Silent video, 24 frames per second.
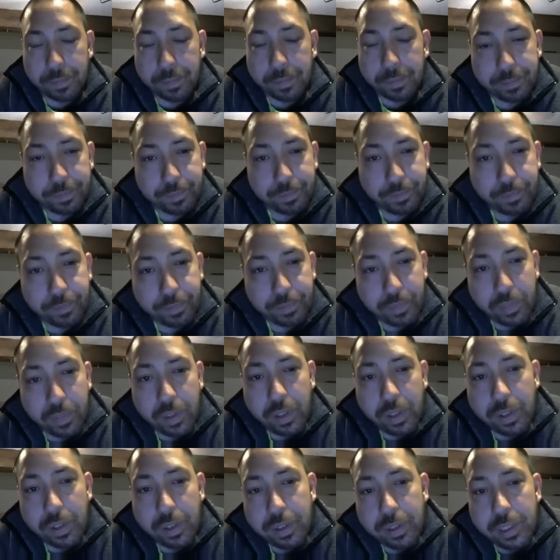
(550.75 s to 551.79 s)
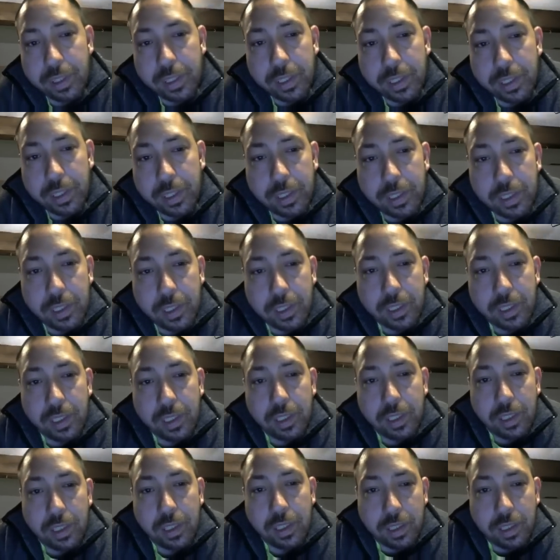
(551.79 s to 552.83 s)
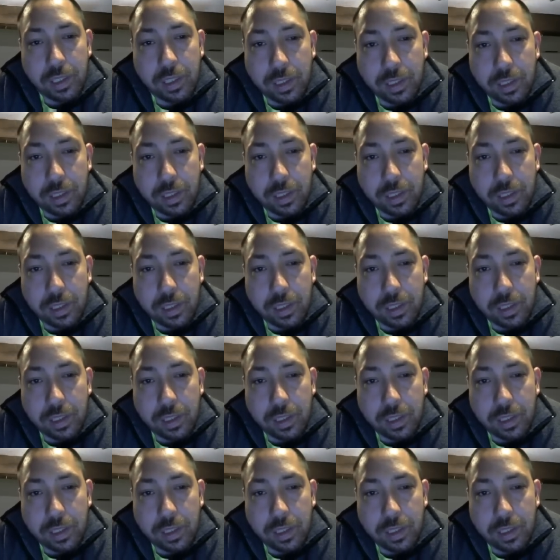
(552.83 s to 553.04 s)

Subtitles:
Nobody speaks.